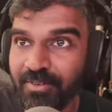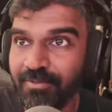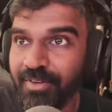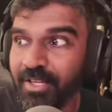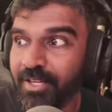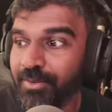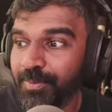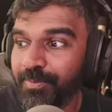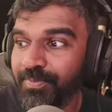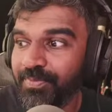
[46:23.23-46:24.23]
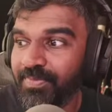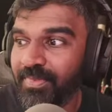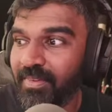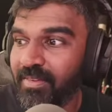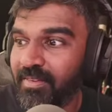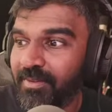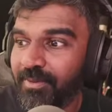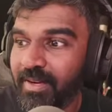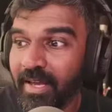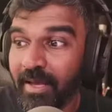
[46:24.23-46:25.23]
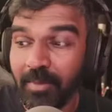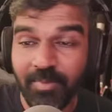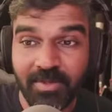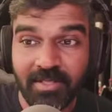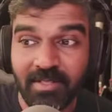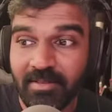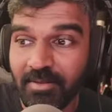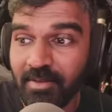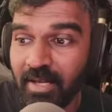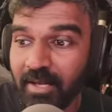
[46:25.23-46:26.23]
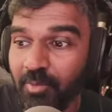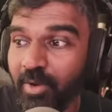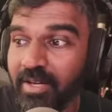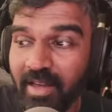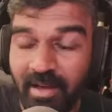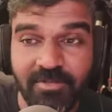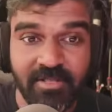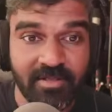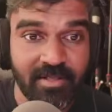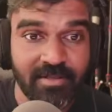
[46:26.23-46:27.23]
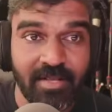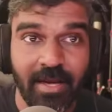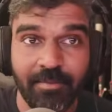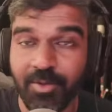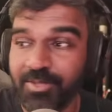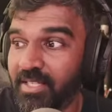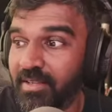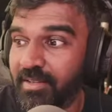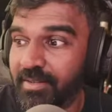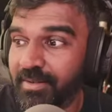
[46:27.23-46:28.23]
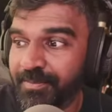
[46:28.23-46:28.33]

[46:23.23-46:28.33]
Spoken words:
video, right? I put the like what camera is I'm using here,